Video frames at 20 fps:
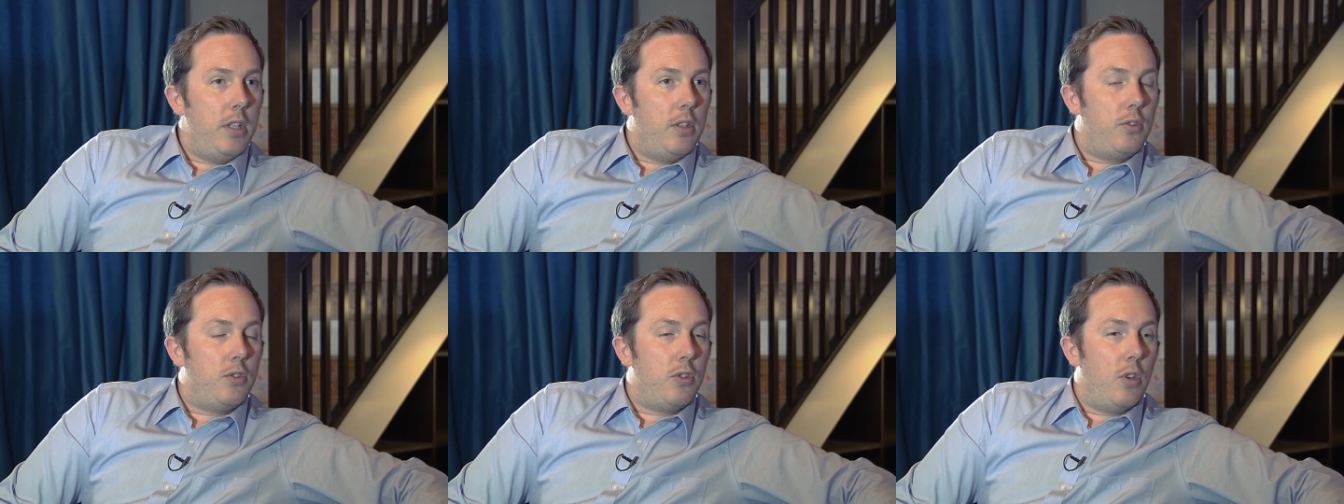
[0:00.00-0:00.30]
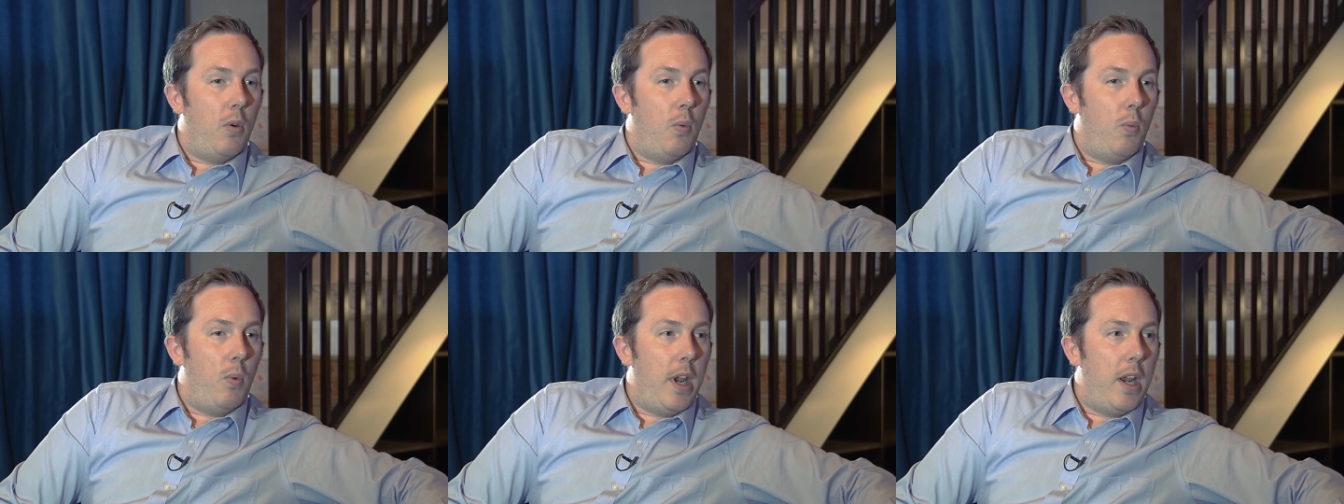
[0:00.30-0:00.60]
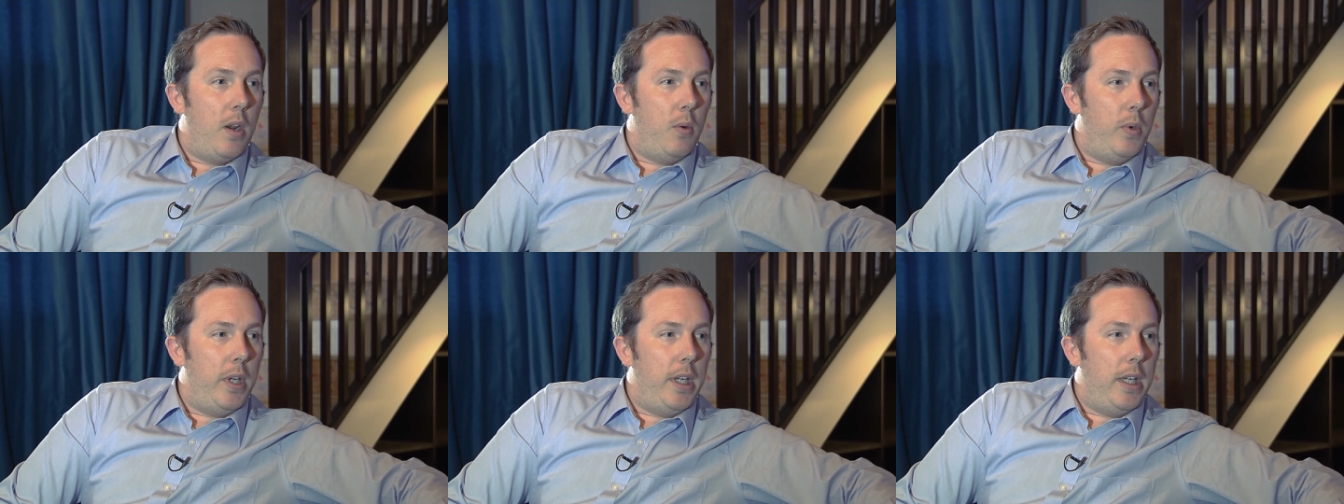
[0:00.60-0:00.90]
So
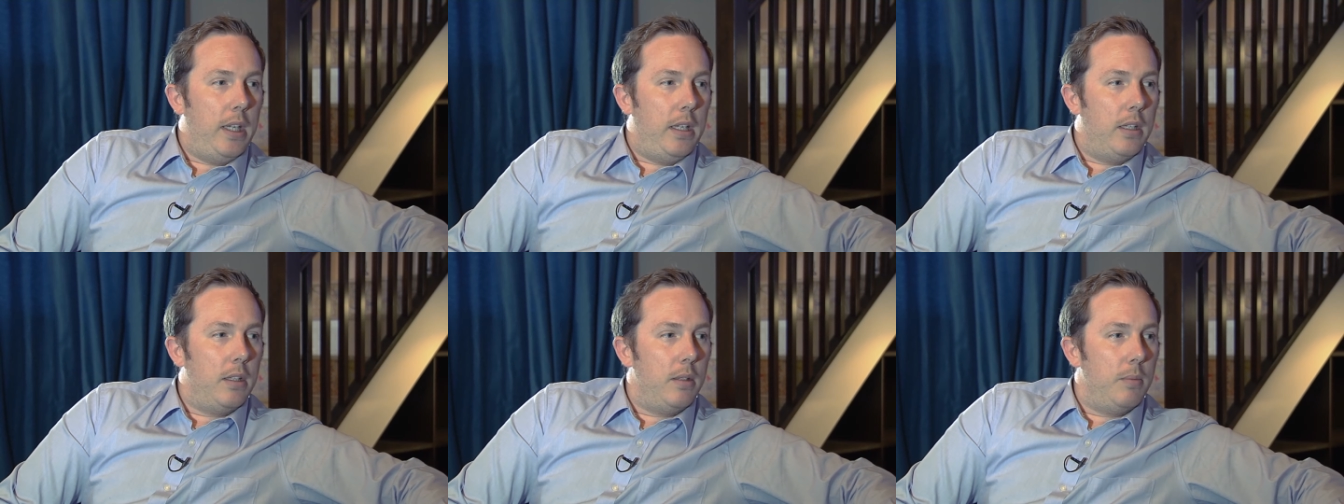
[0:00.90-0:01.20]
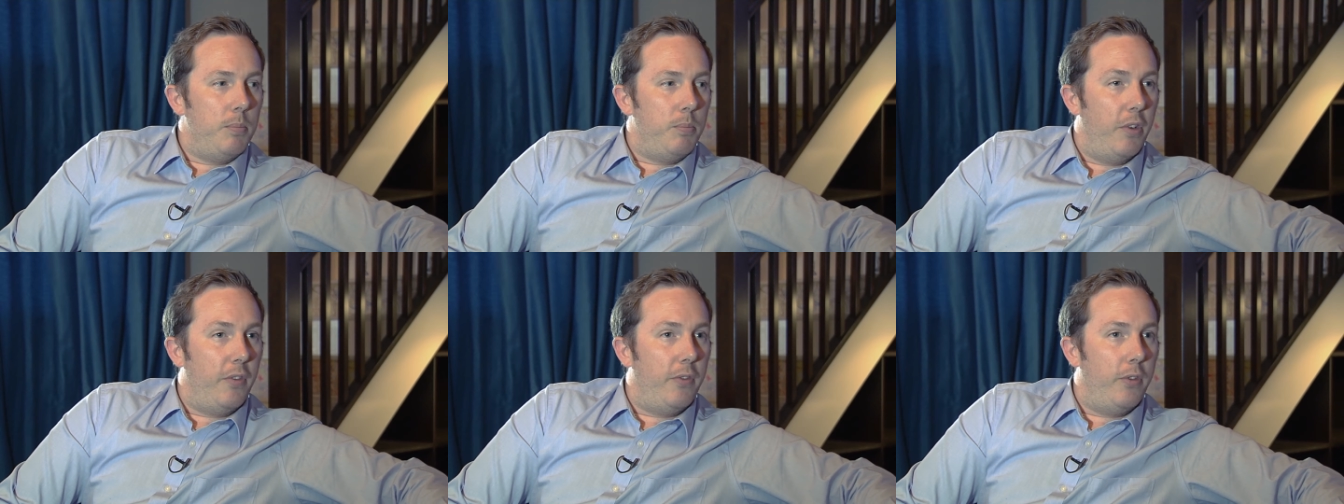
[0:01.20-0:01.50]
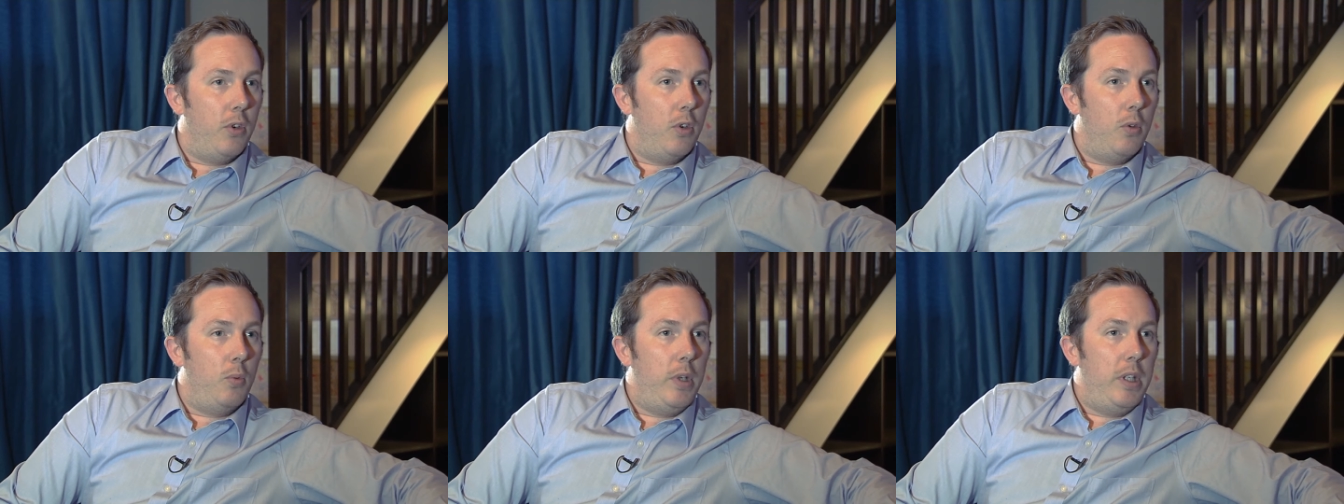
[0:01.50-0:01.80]
where we,
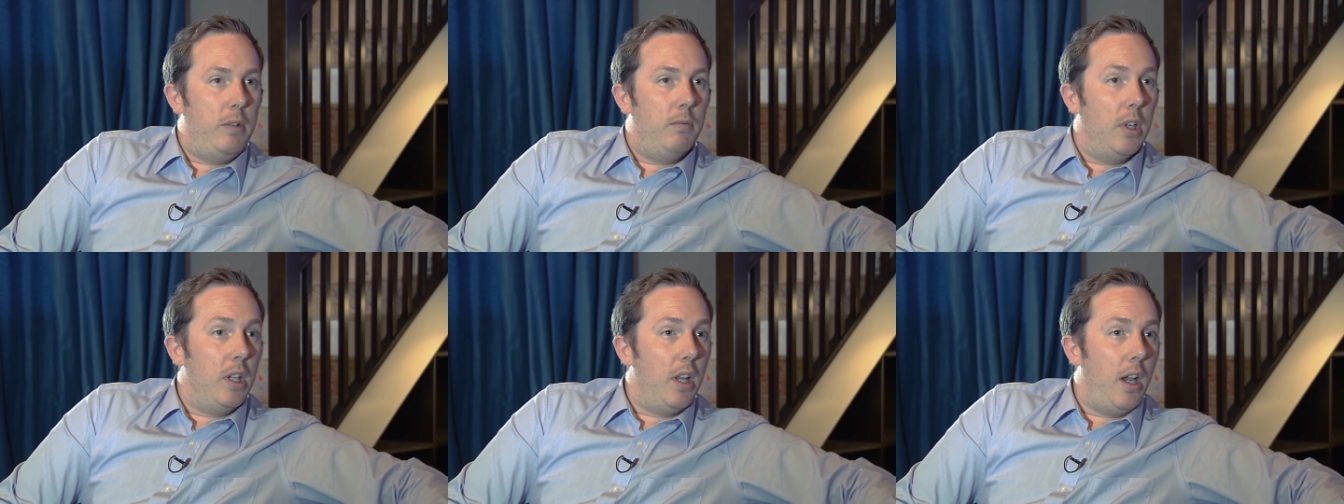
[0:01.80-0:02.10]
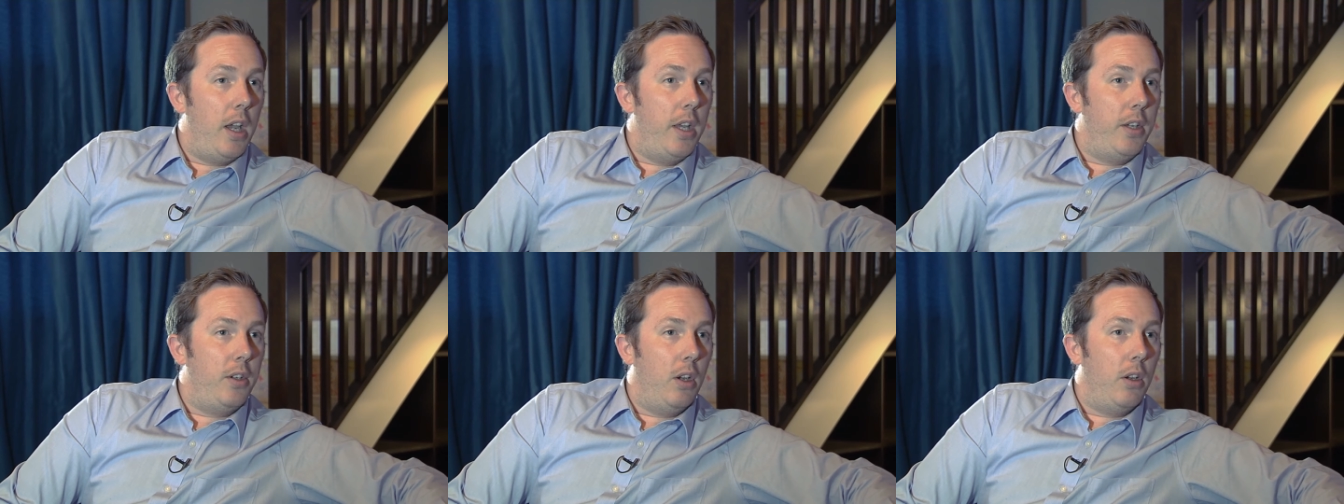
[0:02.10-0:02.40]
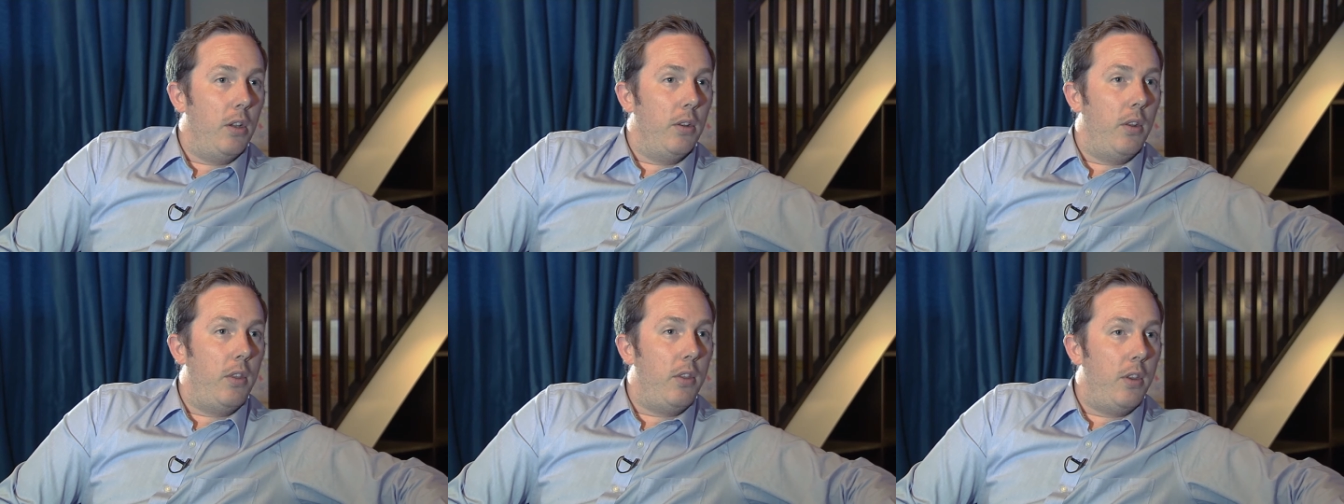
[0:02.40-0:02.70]
before we relied
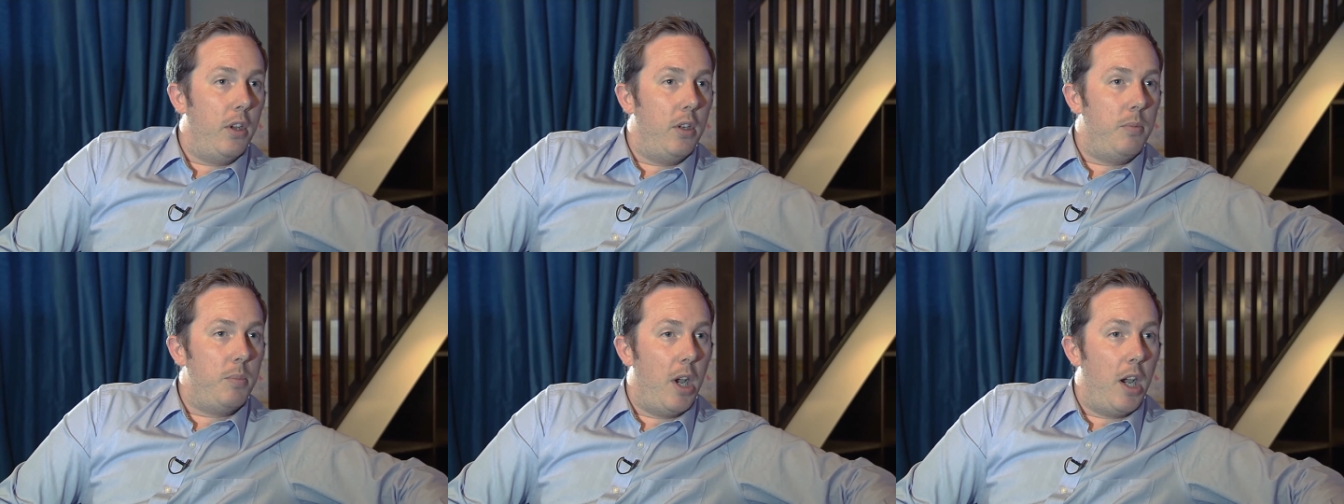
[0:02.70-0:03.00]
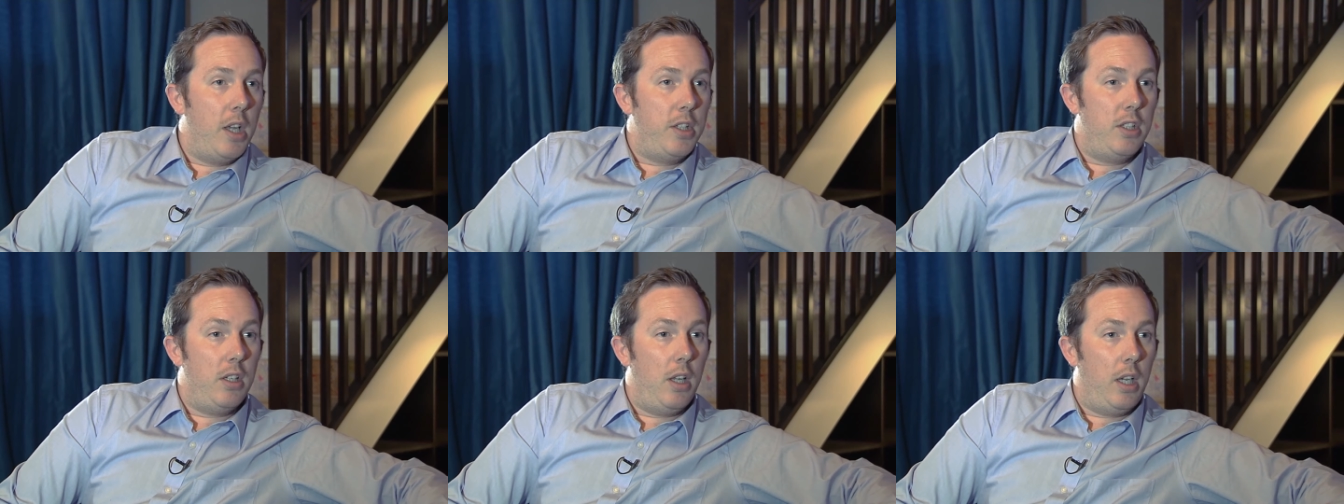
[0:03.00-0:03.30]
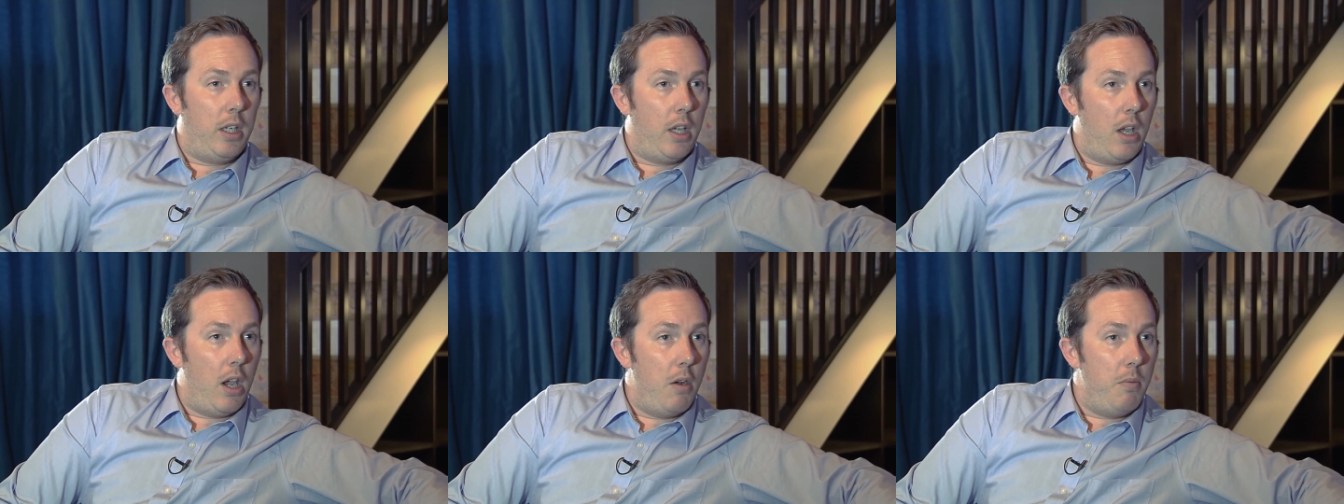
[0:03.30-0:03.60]
on third party
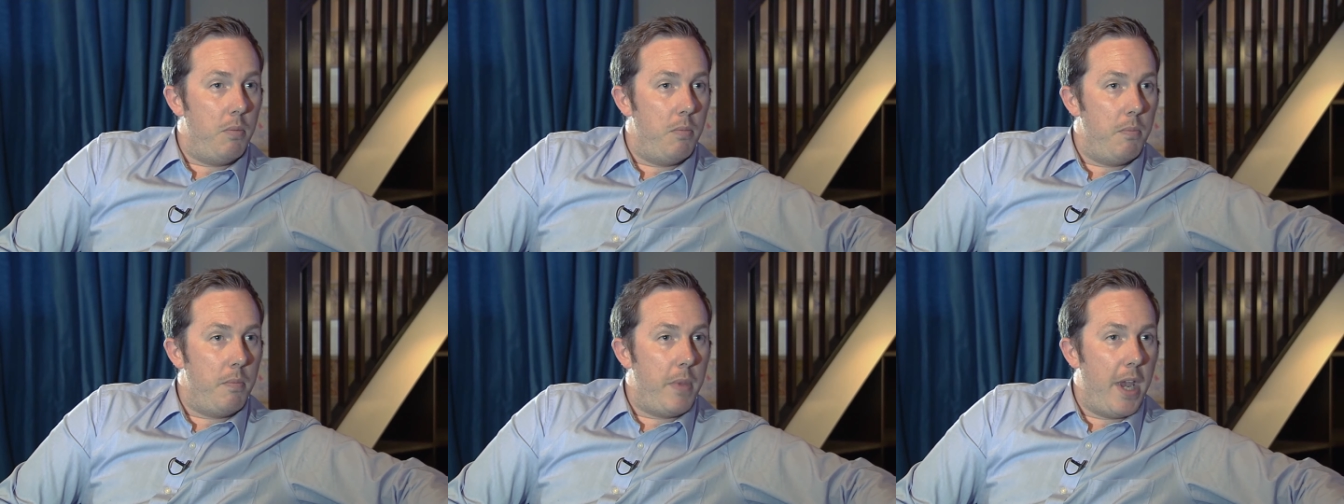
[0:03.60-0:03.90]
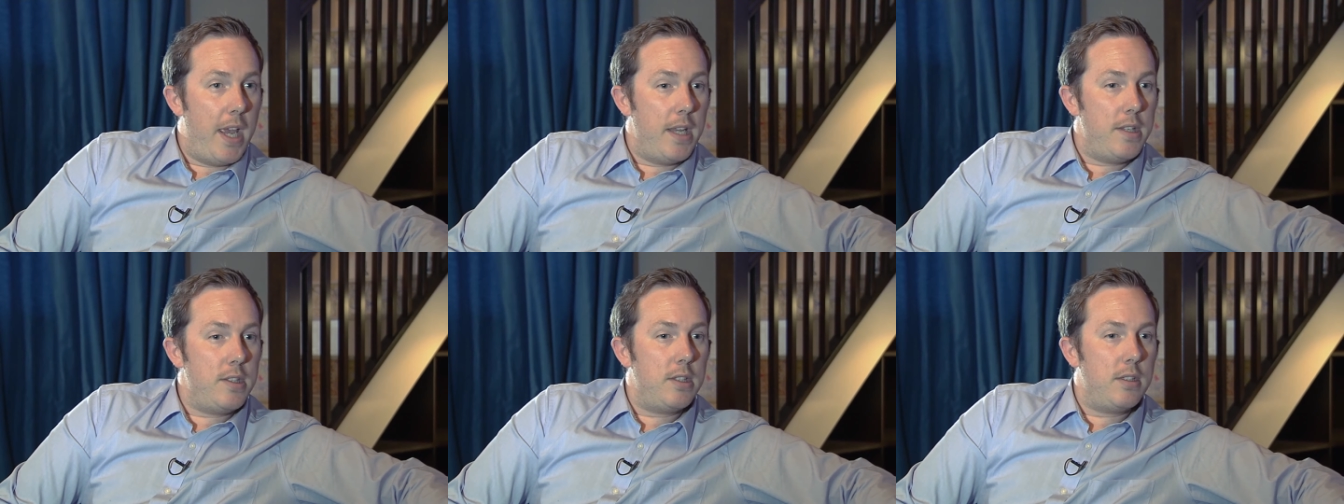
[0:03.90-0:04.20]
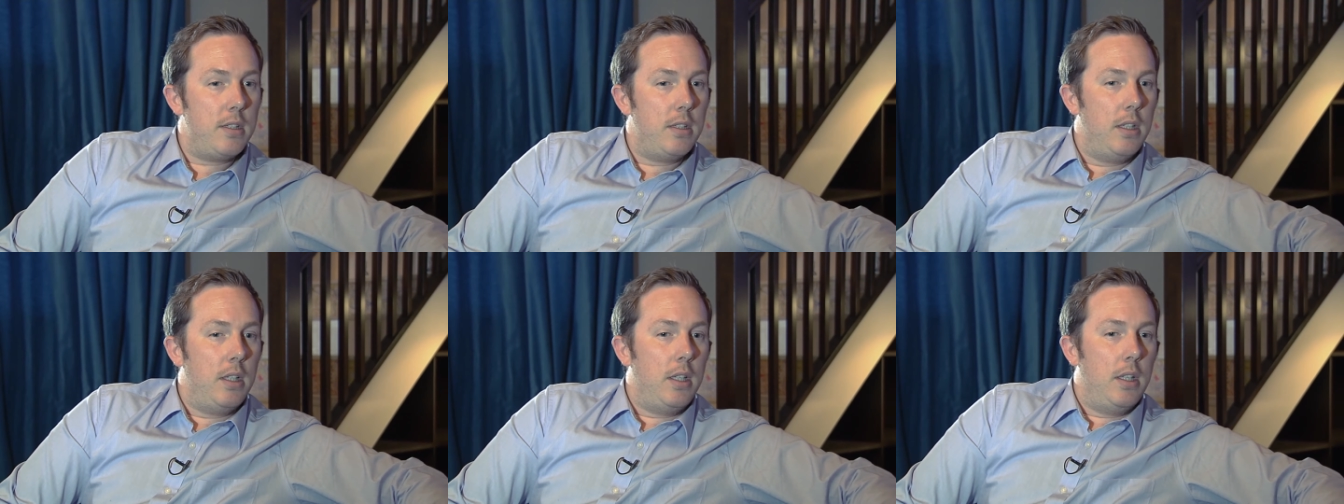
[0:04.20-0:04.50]
like
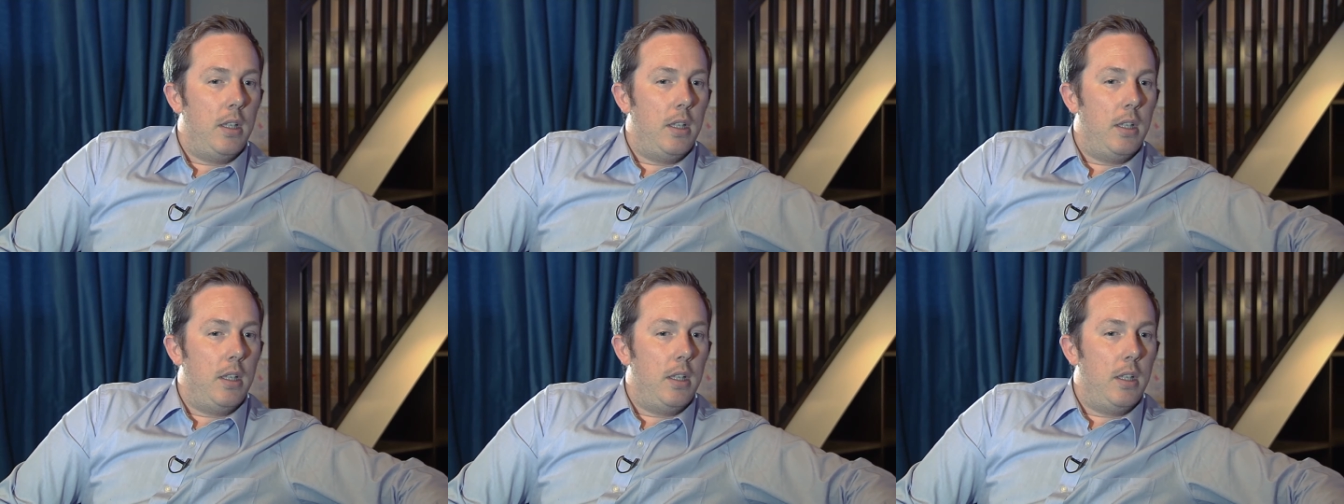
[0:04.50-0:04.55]
OpenBet,